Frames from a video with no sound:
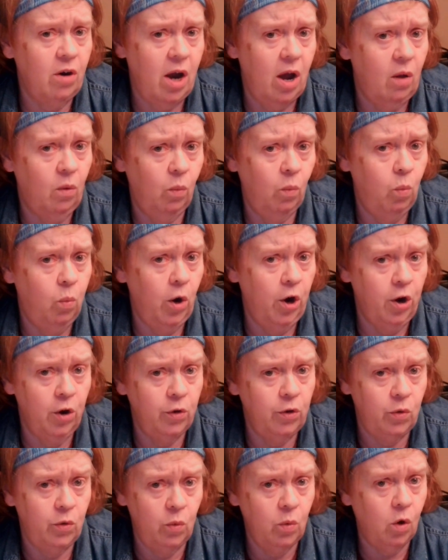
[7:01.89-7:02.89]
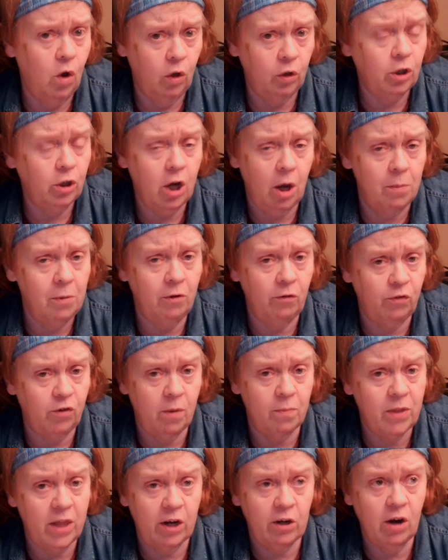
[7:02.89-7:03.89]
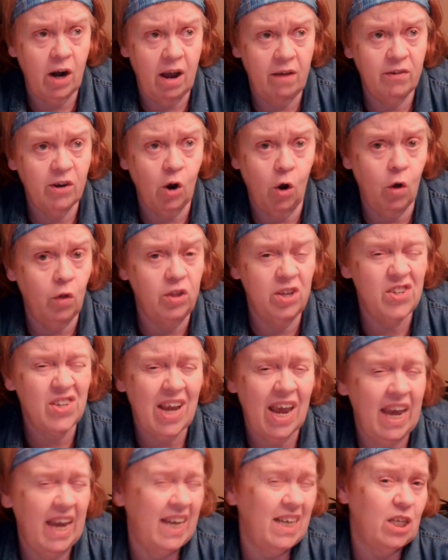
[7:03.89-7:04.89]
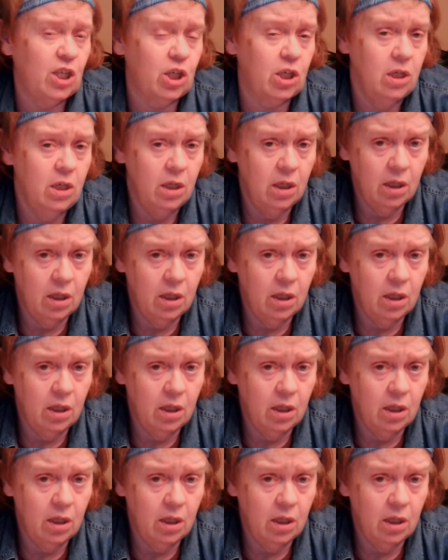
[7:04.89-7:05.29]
out where you all are coming from that are having all this hate